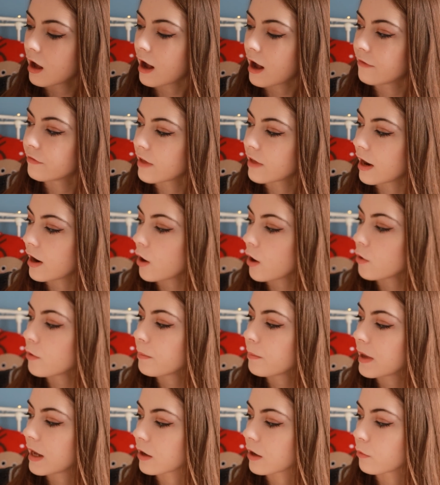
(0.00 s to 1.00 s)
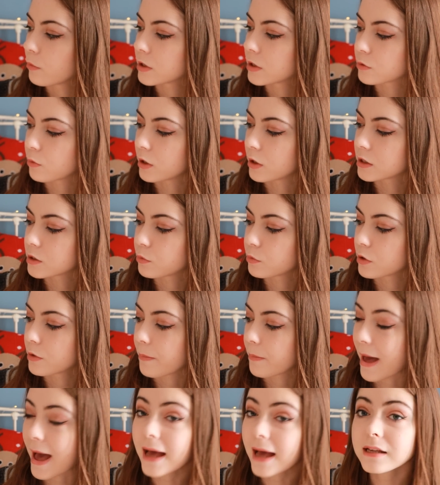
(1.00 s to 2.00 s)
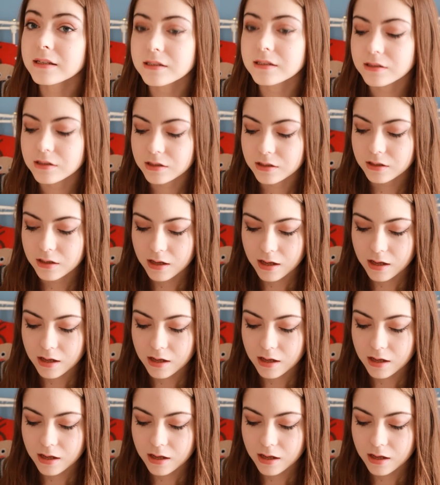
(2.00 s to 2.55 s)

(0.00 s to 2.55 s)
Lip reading: And then I would pick which ones were the best,